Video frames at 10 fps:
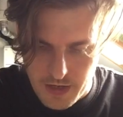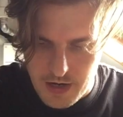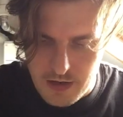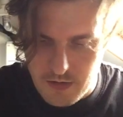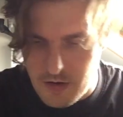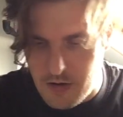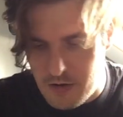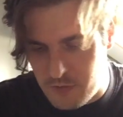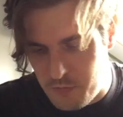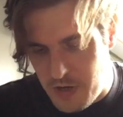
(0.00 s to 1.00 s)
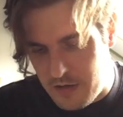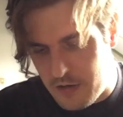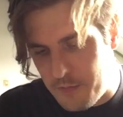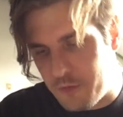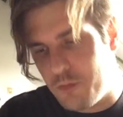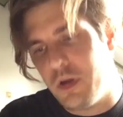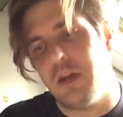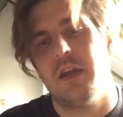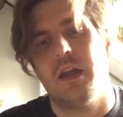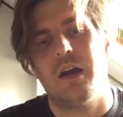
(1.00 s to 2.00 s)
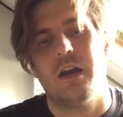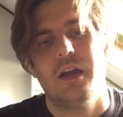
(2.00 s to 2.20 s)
and to make it up to me, he